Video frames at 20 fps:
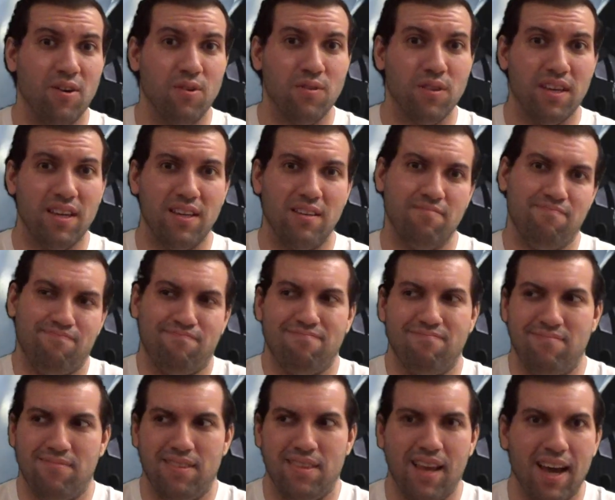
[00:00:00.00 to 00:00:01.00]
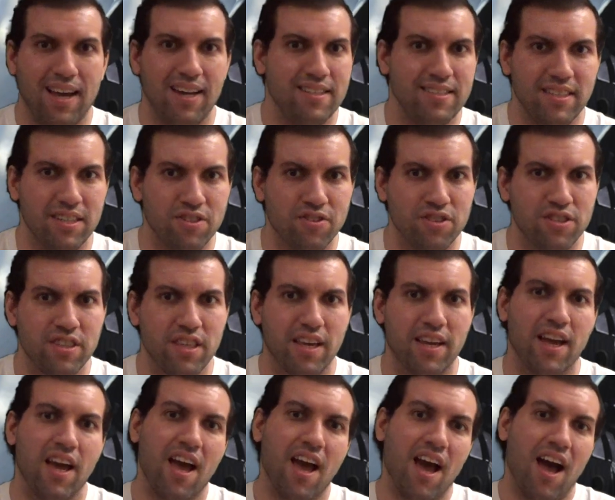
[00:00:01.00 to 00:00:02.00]
only not as interesting.
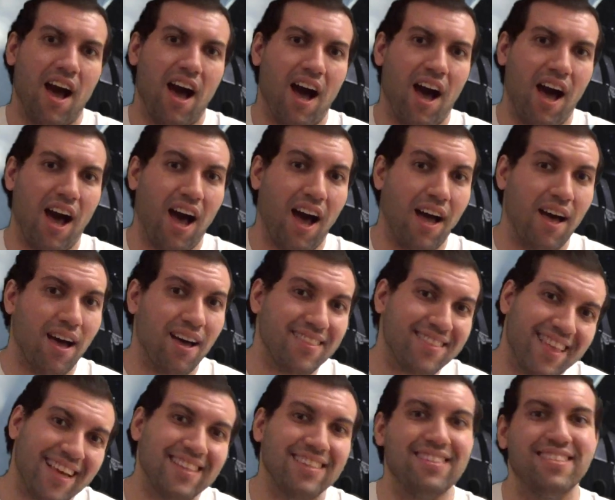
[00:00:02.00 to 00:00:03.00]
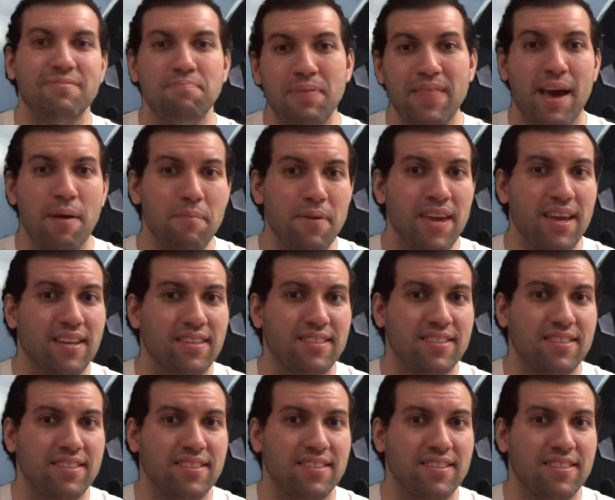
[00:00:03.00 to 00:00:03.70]
That being